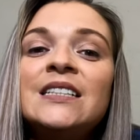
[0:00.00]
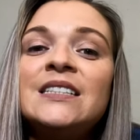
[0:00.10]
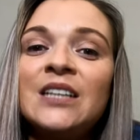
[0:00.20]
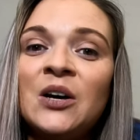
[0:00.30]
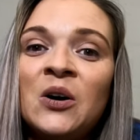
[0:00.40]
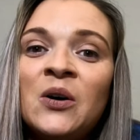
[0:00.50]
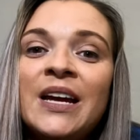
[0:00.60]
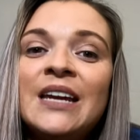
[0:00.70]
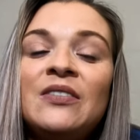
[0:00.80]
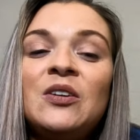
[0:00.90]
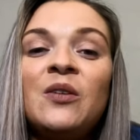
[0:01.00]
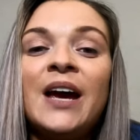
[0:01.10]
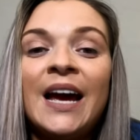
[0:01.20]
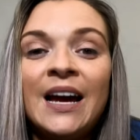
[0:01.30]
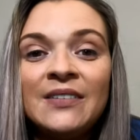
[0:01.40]
So if you
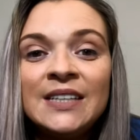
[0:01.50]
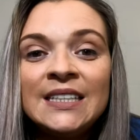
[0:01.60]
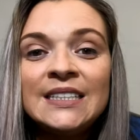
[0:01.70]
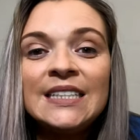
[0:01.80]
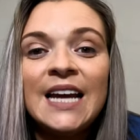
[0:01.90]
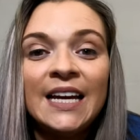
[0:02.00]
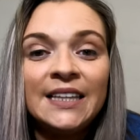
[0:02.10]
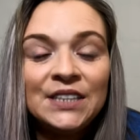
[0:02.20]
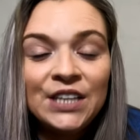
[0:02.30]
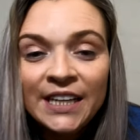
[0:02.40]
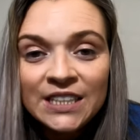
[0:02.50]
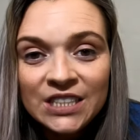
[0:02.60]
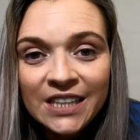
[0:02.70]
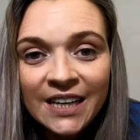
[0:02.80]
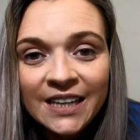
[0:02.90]
haven't had the chance
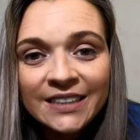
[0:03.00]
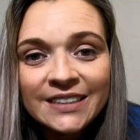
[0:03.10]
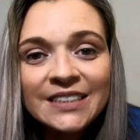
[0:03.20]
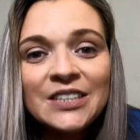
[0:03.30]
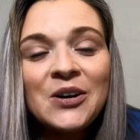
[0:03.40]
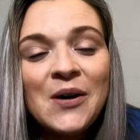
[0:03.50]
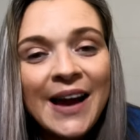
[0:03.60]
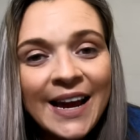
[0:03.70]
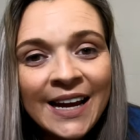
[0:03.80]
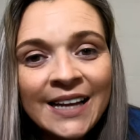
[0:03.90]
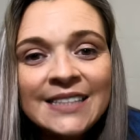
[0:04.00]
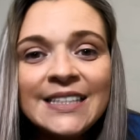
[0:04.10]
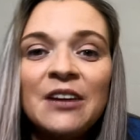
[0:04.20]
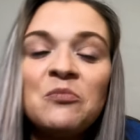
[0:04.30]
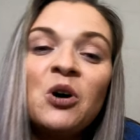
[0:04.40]
yet, go ahead and
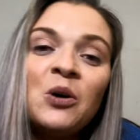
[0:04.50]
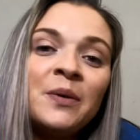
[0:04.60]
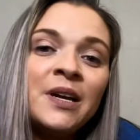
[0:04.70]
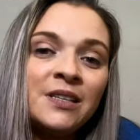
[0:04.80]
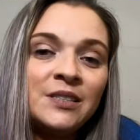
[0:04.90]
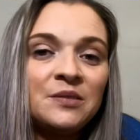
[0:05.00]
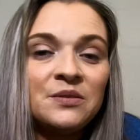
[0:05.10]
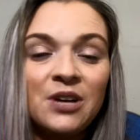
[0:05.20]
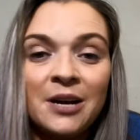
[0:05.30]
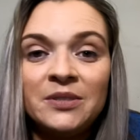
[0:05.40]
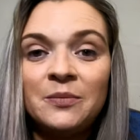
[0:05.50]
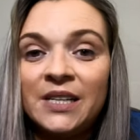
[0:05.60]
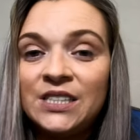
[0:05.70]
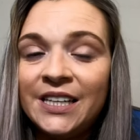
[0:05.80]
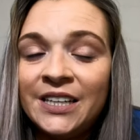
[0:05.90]
take a moment and subscribe to
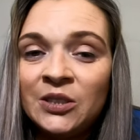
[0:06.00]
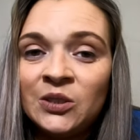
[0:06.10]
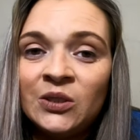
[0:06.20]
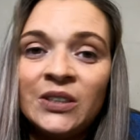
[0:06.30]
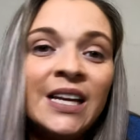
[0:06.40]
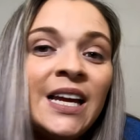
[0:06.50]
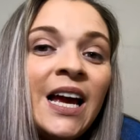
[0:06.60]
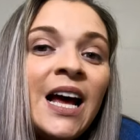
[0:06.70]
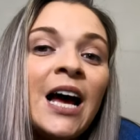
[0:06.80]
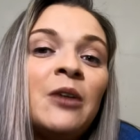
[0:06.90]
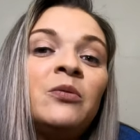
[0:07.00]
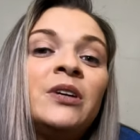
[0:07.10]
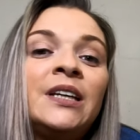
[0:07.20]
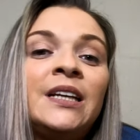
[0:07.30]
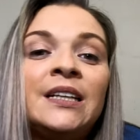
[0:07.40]
my channel. I
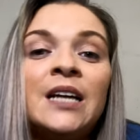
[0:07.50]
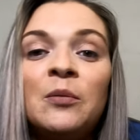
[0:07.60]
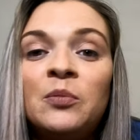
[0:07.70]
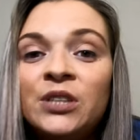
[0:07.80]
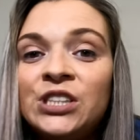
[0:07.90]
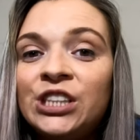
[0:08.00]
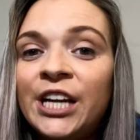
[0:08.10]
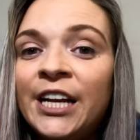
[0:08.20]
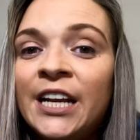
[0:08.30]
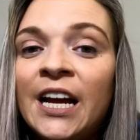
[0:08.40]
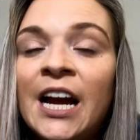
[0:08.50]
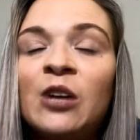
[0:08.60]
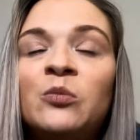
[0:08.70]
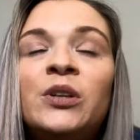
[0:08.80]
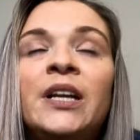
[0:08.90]
really appreciate it. I
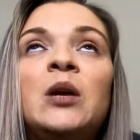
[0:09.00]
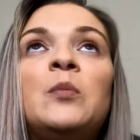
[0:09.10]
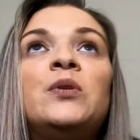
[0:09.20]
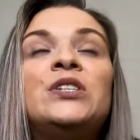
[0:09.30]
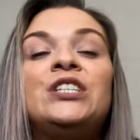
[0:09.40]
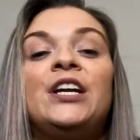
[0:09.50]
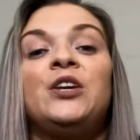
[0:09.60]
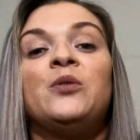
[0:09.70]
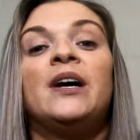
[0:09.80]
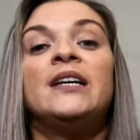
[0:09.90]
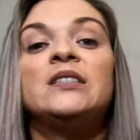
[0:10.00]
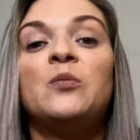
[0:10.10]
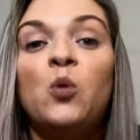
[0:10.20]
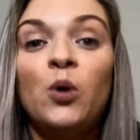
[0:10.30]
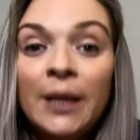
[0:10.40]
really appreciate you guys
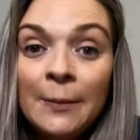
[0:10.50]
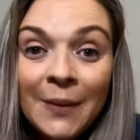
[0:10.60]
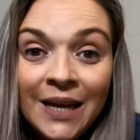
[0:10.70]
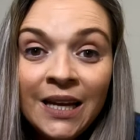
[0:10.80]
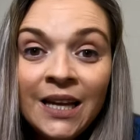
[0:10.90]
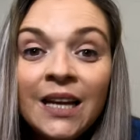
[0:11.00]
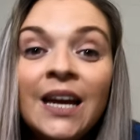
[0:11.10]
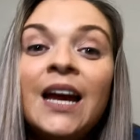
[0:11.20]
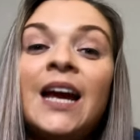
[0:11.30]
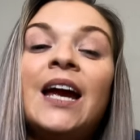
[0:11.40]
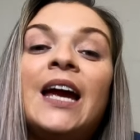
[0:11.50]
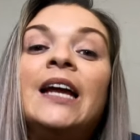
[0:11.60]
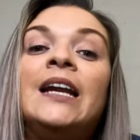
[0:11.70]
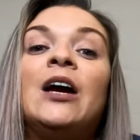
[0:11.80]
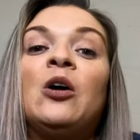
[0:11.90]
supporting me
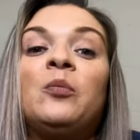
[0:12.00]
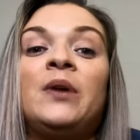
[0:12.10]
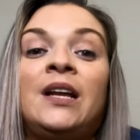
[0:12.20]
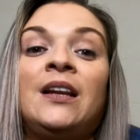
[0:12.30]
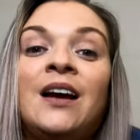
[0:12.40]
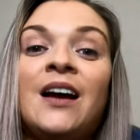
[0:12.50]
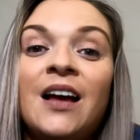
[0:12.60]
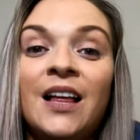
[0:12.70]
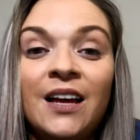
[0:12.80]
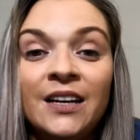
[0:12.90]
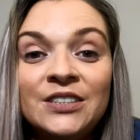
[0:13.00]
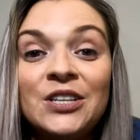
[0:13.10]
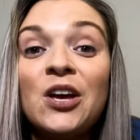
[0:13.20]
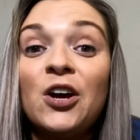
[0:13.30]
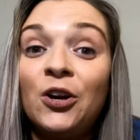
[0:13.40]
and helping us
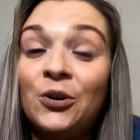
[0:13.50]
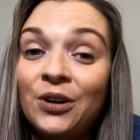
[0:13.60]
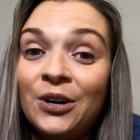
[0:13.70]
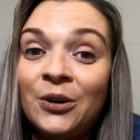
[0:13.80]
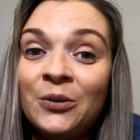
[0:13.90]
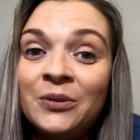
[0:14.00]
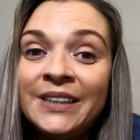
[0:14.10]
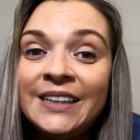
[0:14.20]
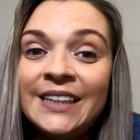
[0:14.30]
grow.